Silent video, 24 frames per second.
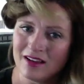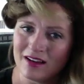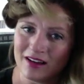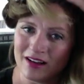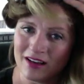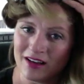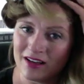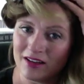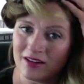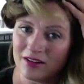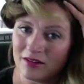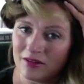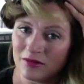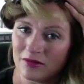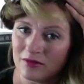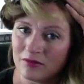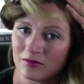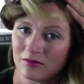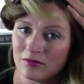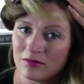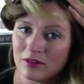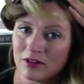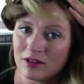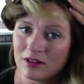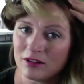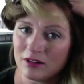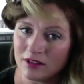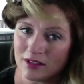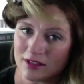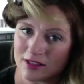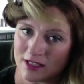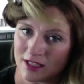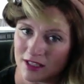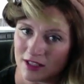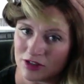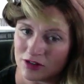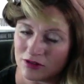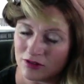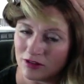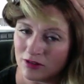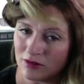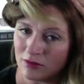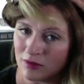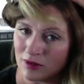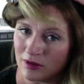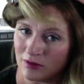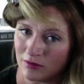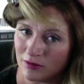I really
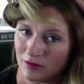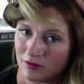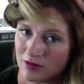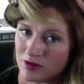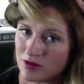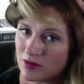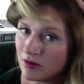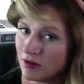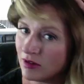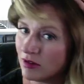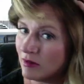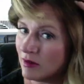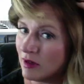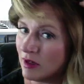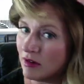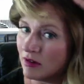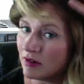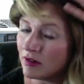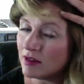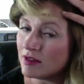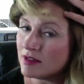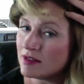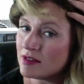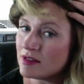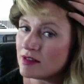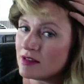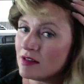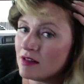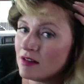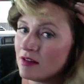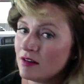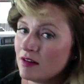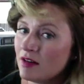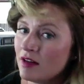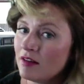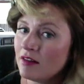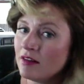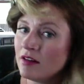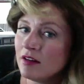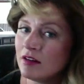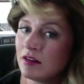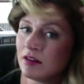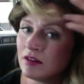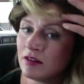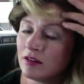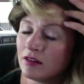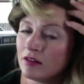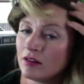saturated my roots really well, because
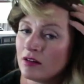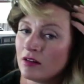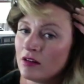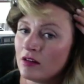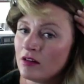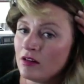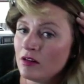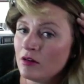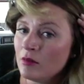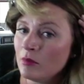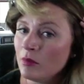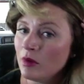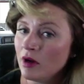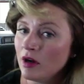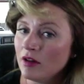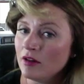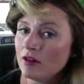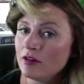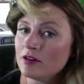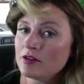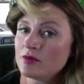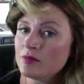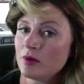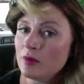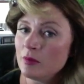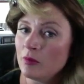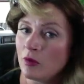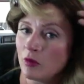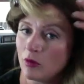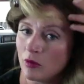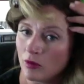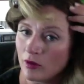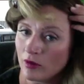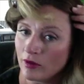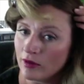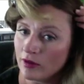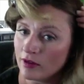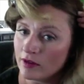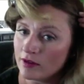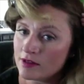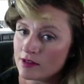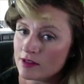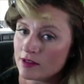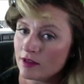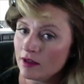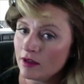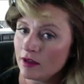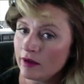nothing bothers me more
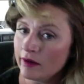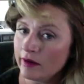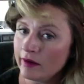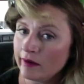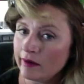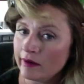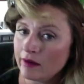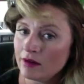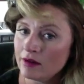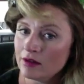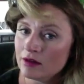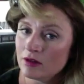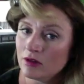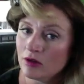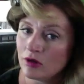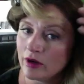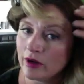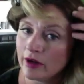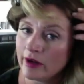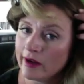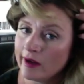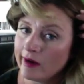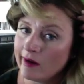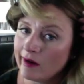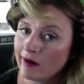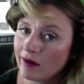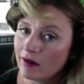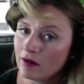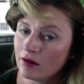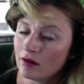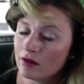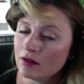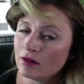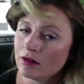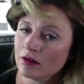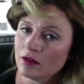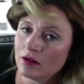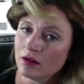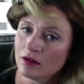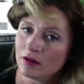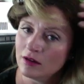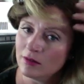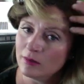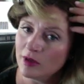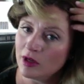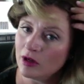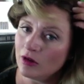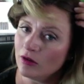than seeing gray hair.
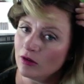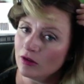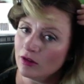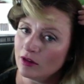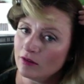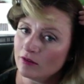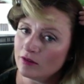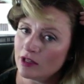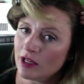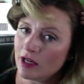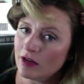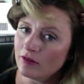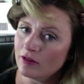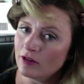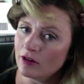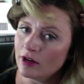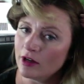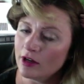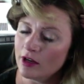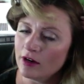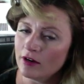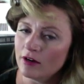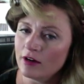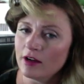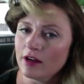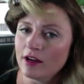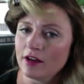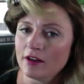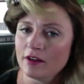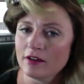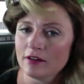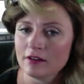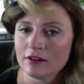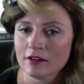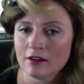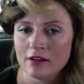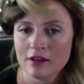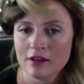I'm not old enough to have gray hair yet.